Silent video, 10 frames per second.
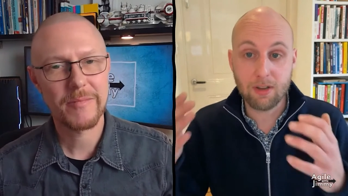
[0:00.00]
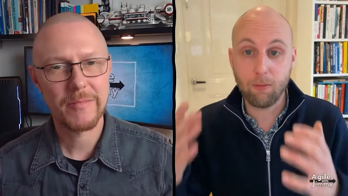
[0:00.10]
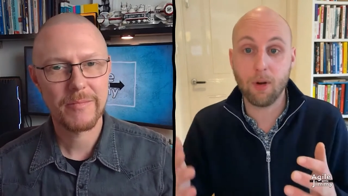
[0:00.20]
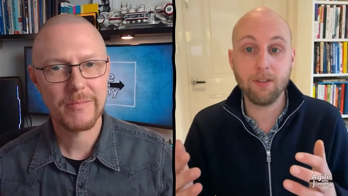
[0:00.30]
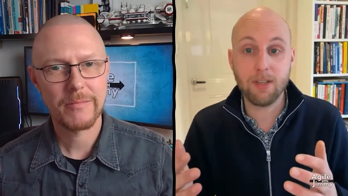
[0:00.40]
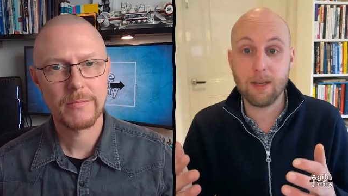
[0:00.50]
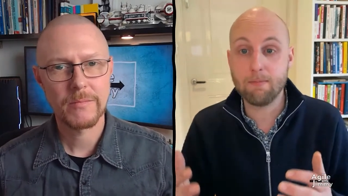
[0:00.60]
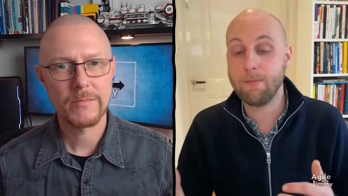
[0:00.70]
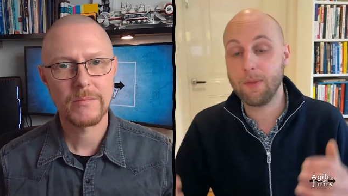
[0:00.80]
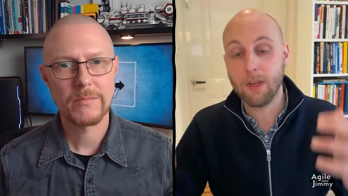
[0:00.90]
Speaker 1: have one
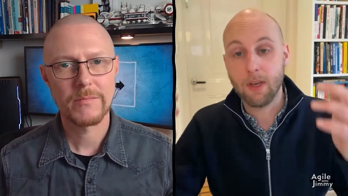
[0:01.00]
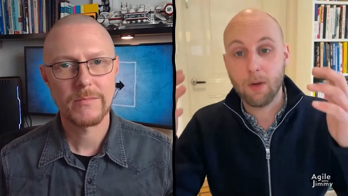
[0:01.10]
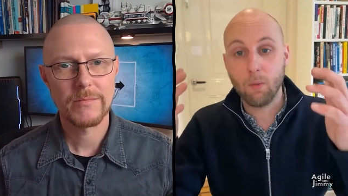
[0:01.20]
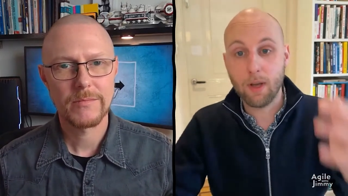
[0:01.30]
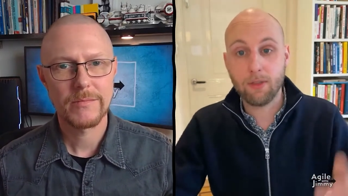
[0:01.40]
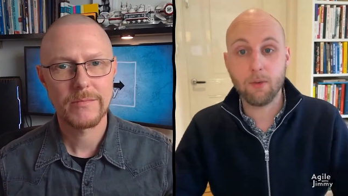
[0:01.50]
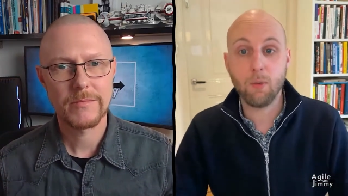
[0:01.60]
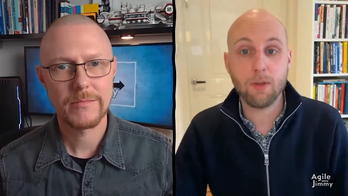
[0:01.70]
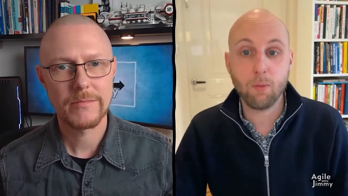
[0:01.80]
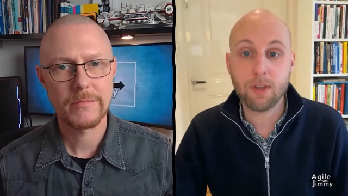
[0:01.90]
team with
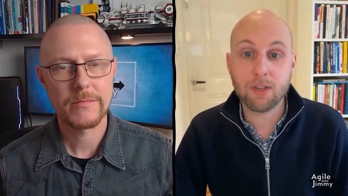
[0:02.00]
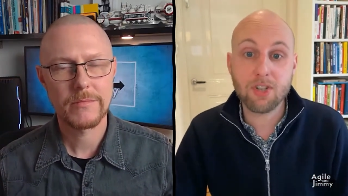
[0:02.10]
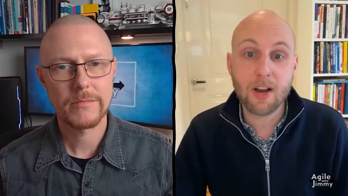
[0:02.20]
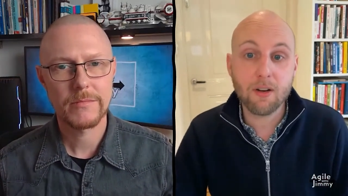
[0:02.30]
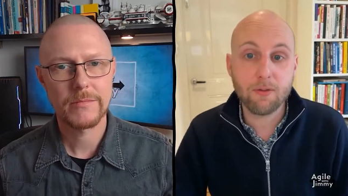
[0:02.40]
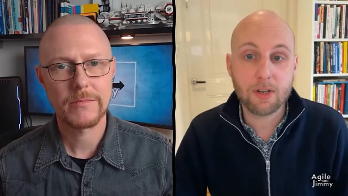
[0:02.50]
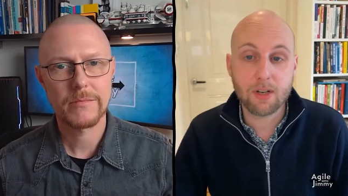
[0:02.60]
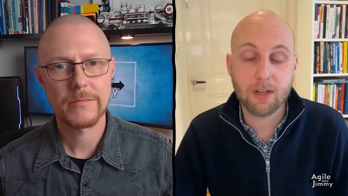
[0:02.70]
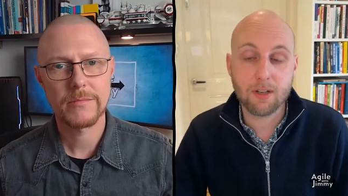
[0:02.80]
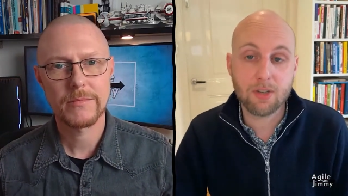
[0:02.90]
with with a shared
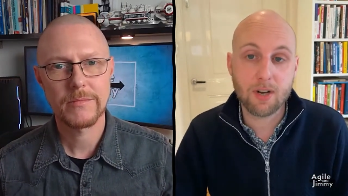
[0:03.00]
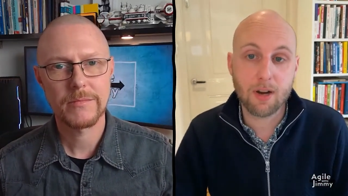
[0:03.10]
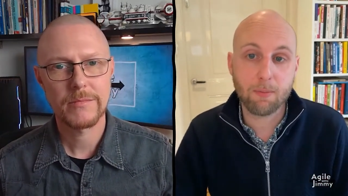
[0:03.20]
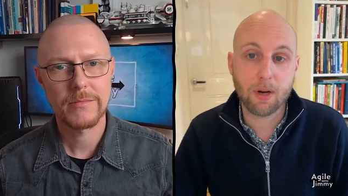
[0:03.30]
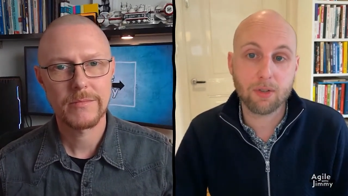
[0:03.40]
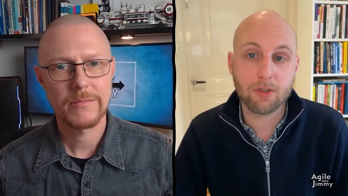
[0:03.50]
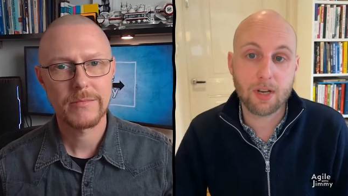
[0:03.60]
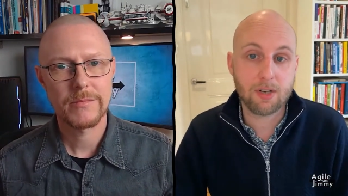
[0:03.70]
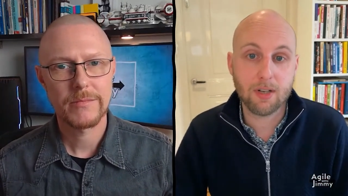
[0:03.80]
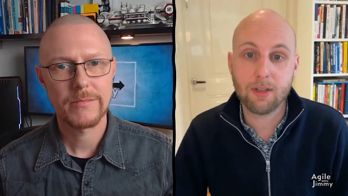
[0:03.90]
vision and a shared
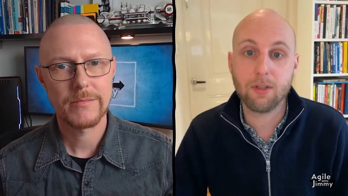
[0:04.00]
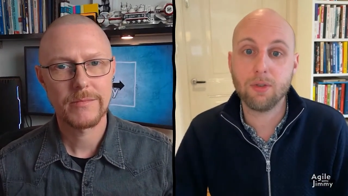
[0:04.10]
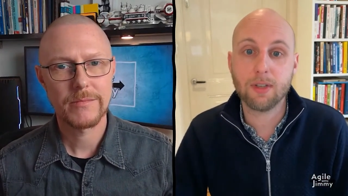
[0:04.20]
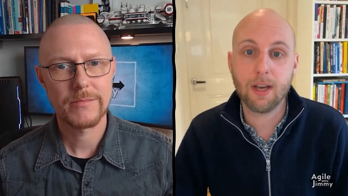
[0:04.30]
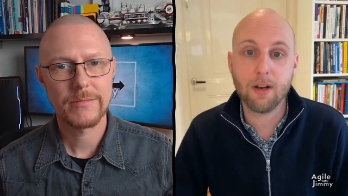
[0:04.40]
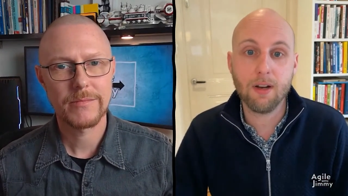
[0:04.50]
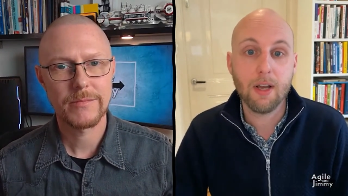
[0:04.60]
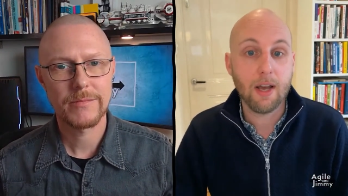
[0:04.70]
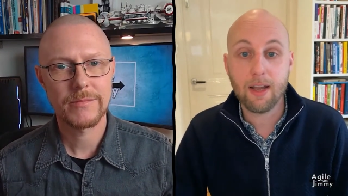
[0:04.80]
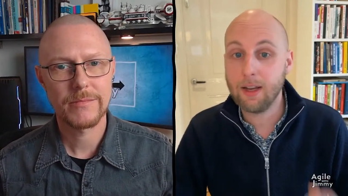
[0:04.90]
prioritization that they do together,
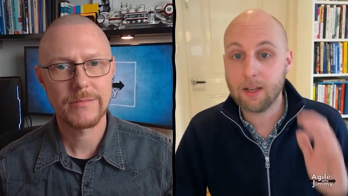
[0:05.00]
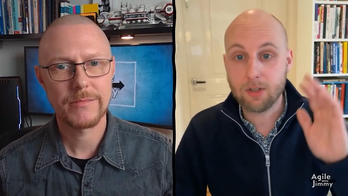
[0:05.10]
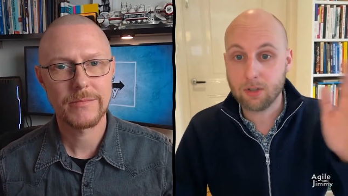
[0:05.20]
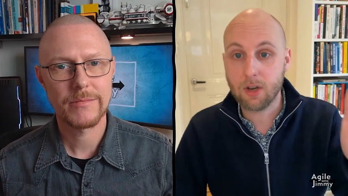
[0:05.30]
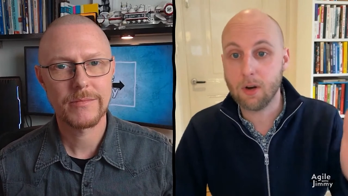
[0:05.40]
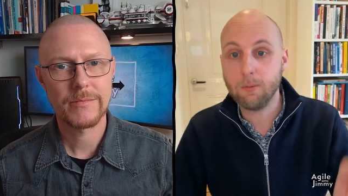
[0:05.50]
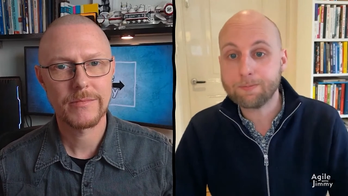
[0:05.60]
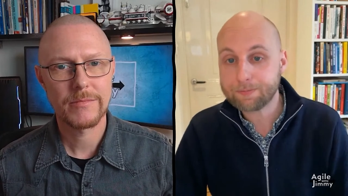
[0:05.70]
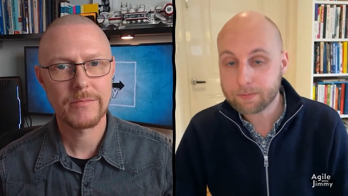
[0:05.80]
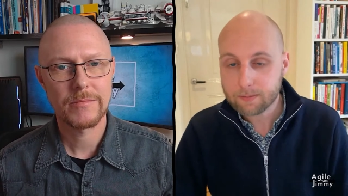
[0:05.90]
and they can just go.
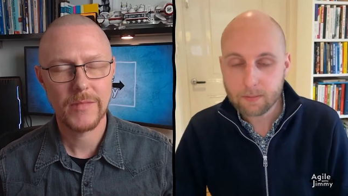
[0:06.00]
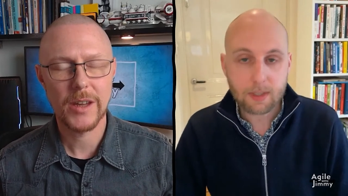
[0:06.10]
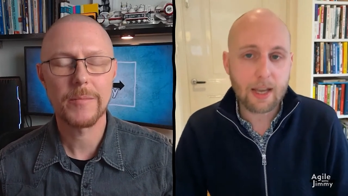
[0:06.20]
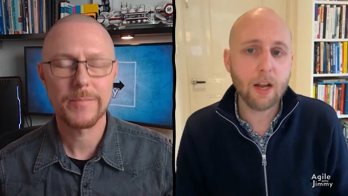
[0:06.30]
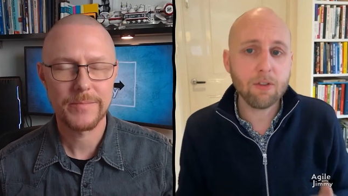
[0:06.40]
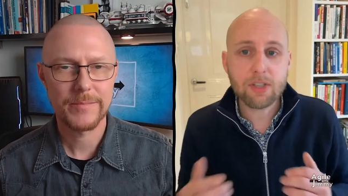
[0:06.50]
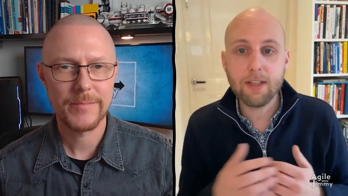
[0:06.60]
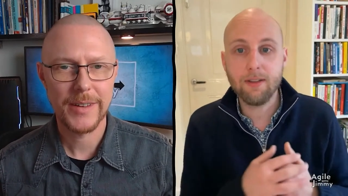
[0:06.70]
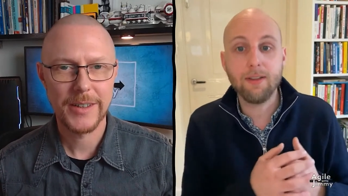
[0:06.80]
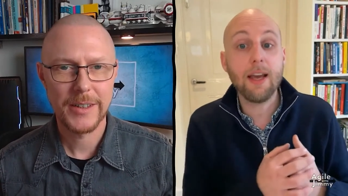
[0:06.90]
Yeah. And
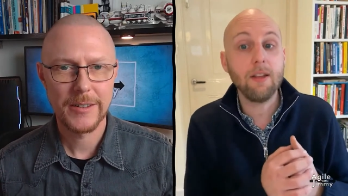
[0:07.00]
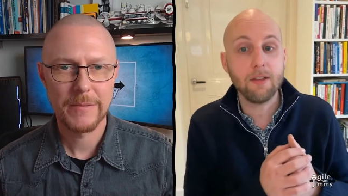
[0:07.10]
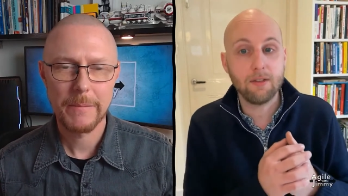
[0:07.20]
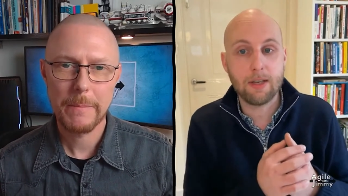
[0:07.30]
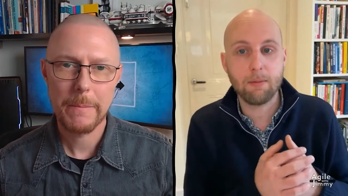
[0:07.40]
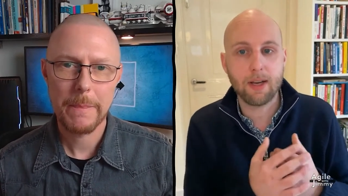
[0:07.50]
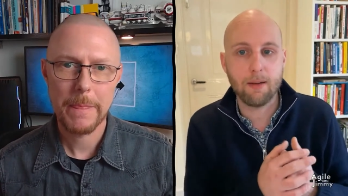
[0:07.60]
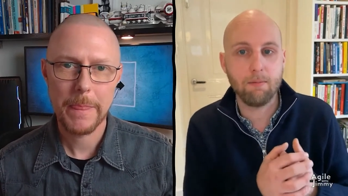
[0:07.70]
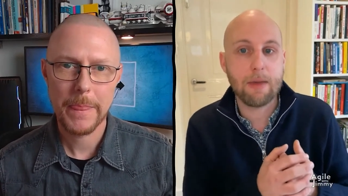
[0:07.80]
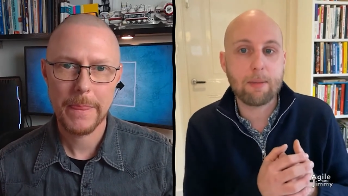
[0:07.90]
obviously, then the team
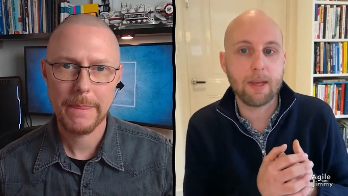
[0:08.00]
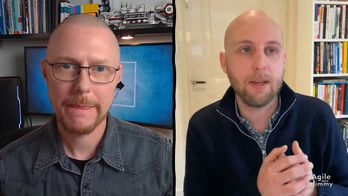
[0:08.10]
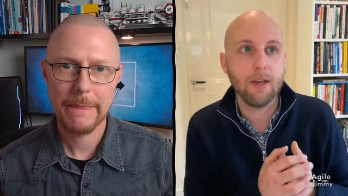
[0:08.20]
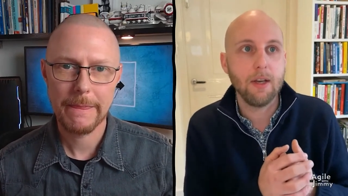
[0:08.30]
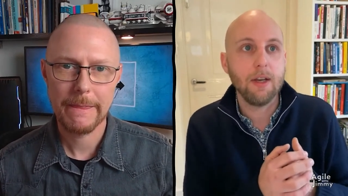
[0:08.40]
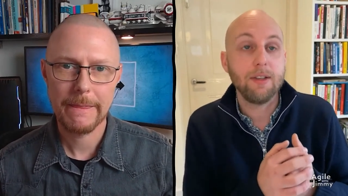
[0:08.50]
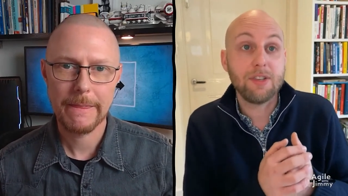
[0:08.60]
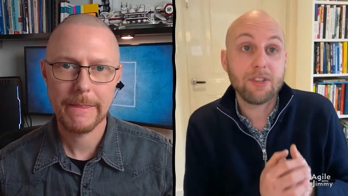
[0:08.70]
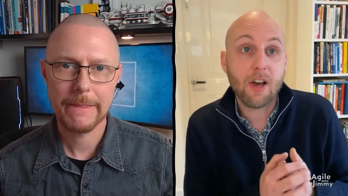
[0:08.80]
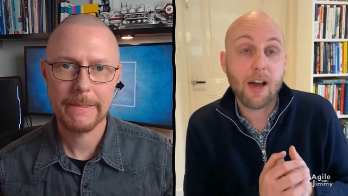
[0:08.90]
can maybe
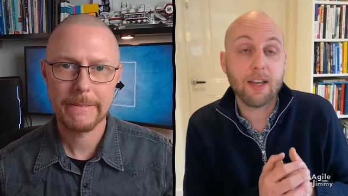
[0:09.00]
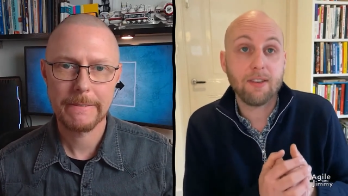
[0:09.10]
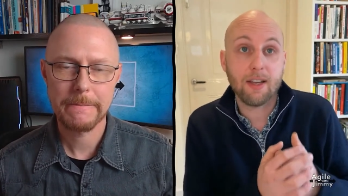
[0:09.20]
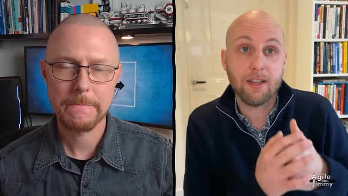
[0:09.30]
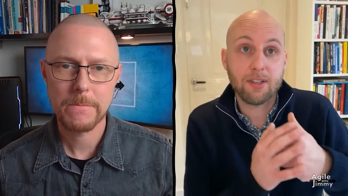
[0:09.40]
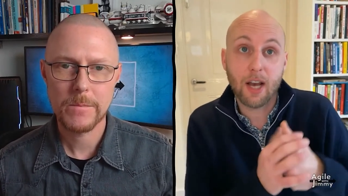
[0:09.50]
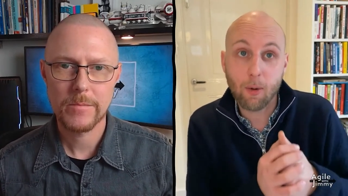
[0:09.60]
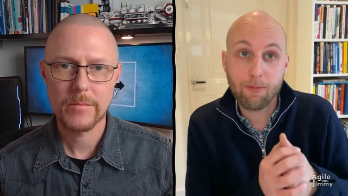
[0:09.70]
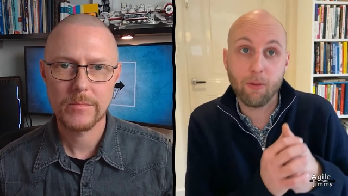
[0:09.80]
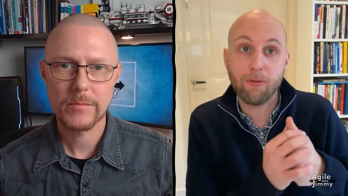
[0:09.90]
decide that it's
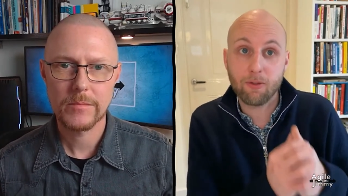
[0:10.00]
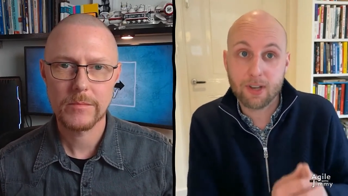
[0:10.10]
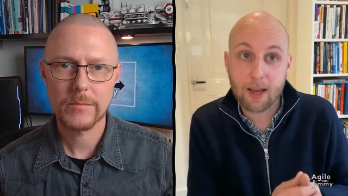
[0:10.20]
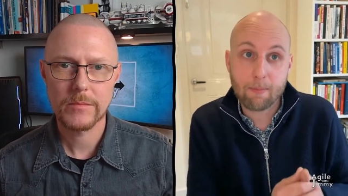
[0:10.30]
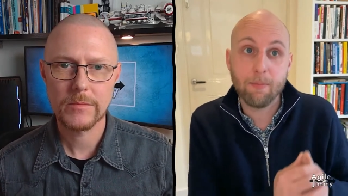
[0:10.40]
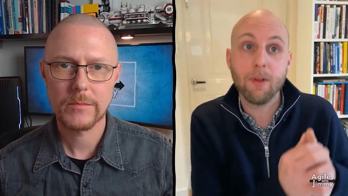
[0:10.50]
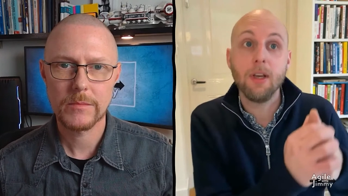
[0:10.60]
helpful for them